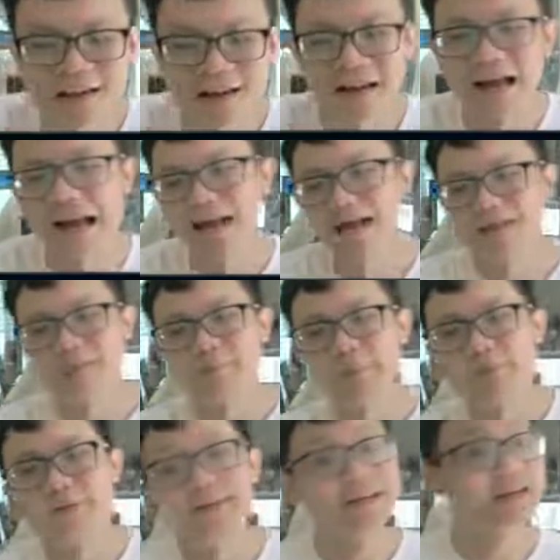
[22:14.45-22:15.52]
Ah, but
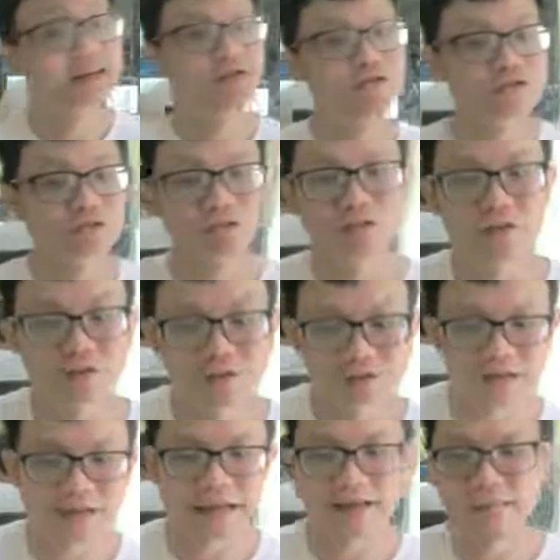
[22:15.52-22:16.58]
we already do so. Don't don't
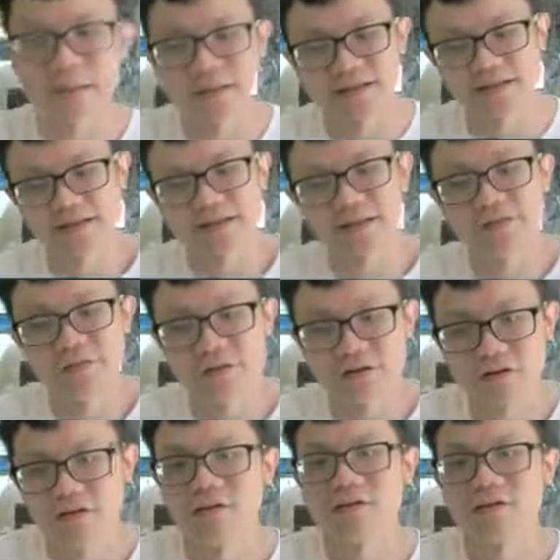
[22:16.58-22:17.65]
scared. But if
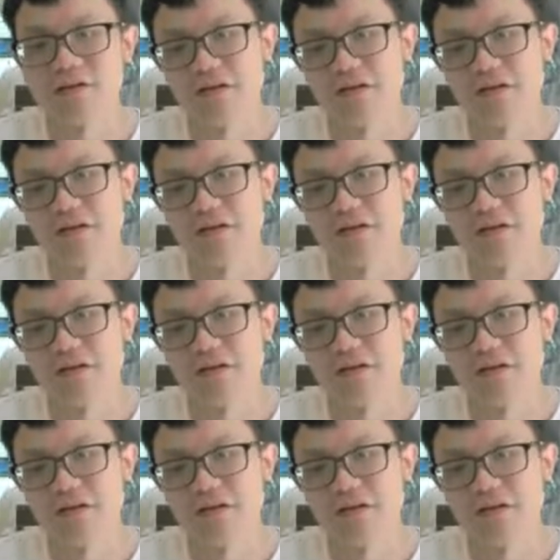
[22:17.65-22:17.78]
your